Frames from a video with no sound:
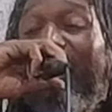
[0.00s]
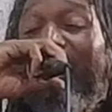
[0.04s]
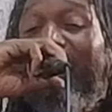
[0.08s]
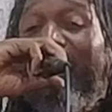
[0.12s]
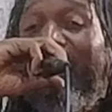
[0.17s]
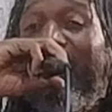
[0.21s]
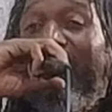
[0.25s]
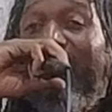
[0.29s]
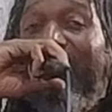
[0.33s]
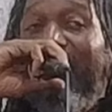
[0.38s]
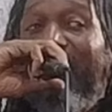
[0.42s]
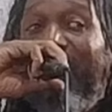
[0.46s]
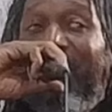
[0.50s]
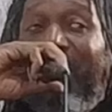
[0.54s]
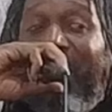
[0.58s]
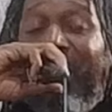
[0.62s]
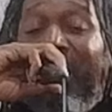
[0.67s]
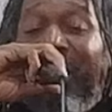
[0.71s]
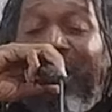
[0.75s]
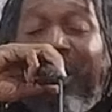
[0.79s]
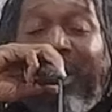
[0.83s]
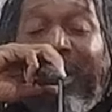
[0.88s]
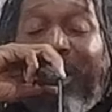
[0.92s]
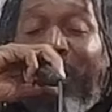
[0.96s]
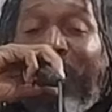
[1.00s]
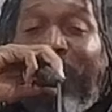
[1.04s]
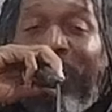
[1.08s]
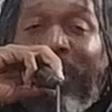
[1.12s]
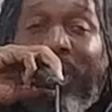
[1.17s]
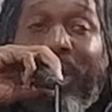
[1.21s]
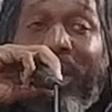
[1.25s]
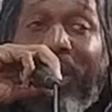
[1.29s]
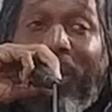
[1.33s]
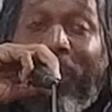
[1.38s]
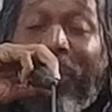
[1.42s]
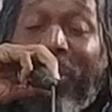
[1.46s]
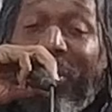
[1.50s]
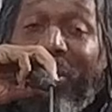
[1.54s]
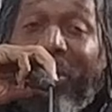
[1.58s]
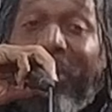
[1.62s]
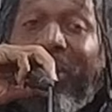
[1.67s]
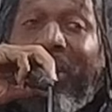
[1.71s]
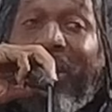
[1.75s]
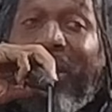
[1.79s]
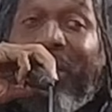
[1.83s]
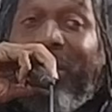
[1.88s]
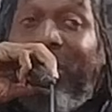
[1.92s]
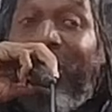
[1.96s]
and no one can beat her
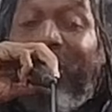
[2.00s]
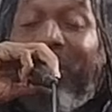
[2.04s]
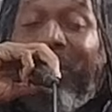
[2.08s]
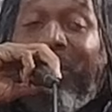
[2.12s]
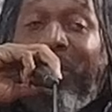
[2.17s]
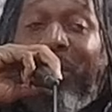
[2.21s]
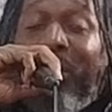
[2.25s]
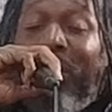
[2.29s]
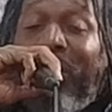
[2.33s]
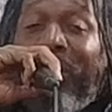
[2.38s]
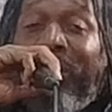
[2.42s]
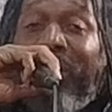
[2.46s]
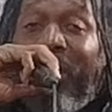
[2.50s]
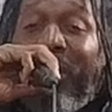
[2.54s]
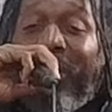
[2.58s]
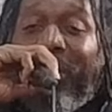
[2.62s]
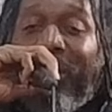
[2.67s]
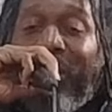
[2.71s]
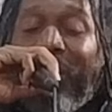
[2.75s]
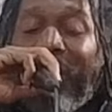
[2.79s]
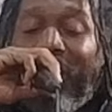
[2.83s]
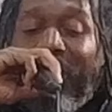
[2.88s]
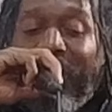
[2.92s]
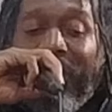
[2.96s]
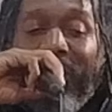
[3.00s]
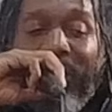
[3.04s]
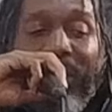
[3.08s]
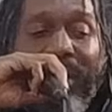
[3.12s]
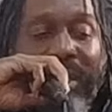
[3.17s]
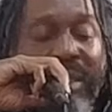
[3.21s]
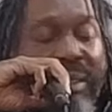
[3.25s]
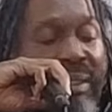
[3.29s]
dancing. Don't dance against her.